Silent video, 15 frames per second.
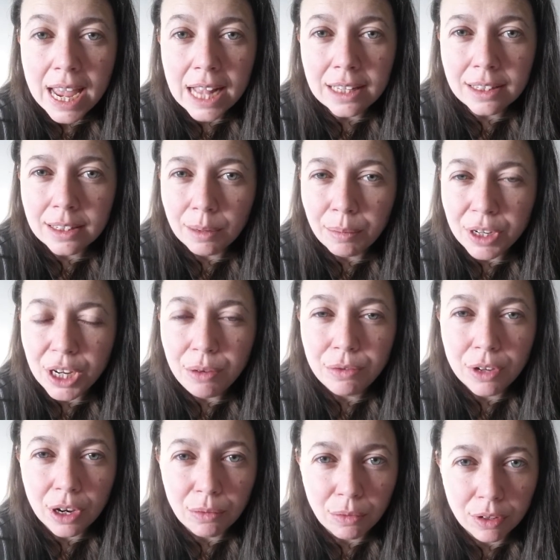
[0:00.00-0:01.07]
it's someone you
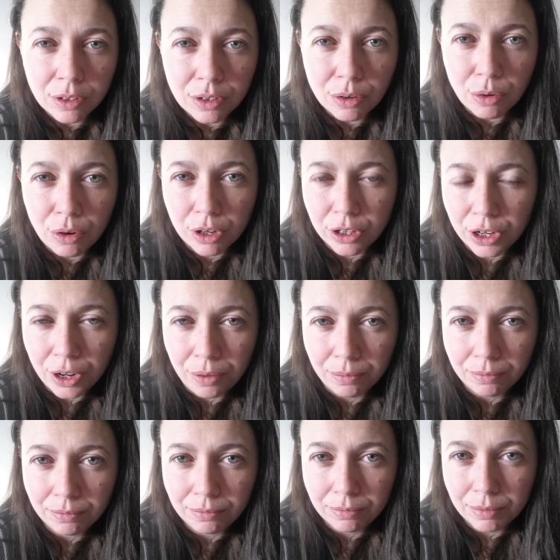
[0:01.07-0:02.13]
don't want to talk to
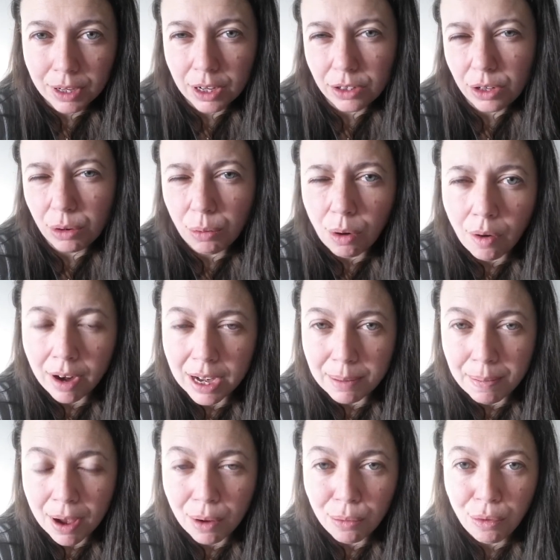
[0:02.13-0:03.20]
because you're worried
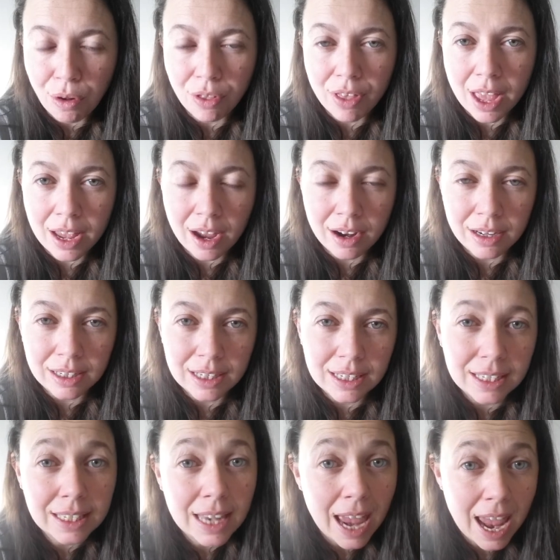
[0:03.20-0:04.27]
about what they're going to
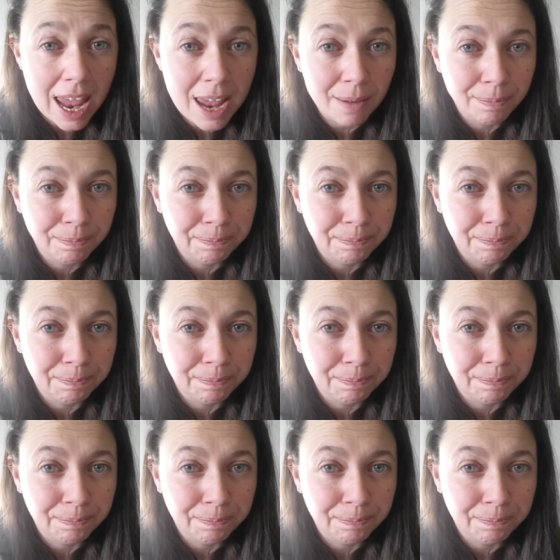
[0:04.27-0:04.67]
say.